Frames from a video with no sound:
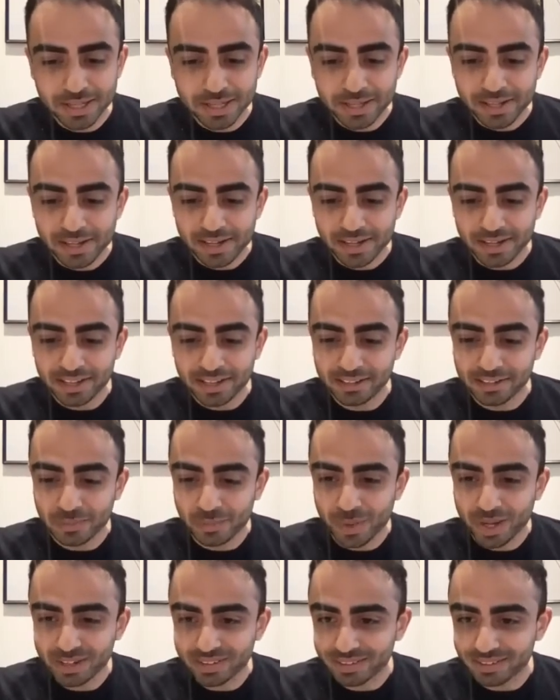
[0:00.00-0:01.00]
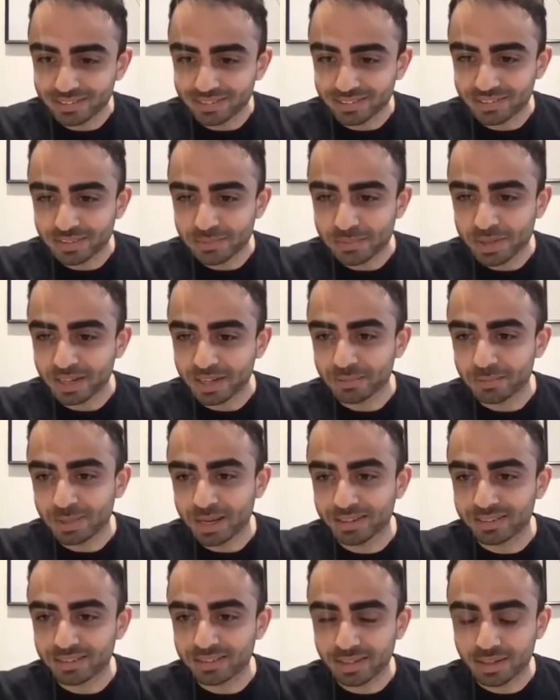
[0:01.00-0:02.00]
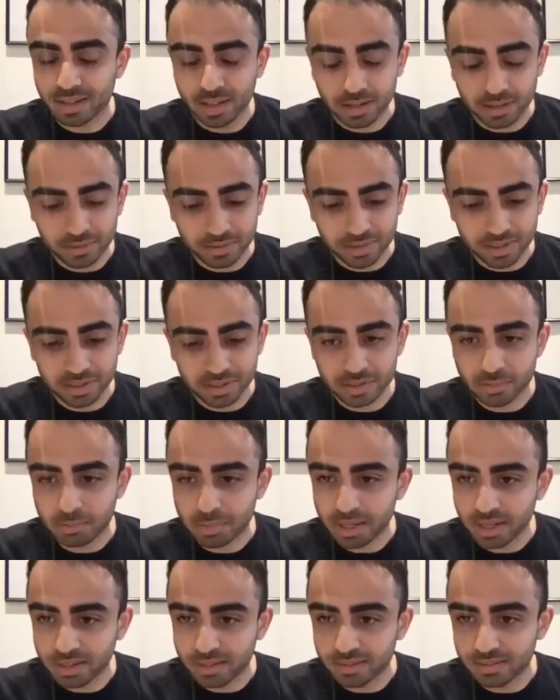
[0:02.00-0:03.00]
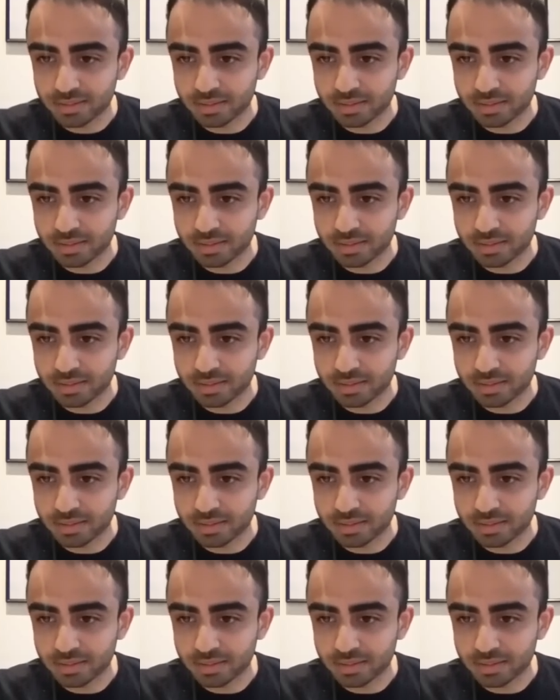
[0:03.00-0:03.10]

Indian weddings, and the amount of plastic cutlery and the plates,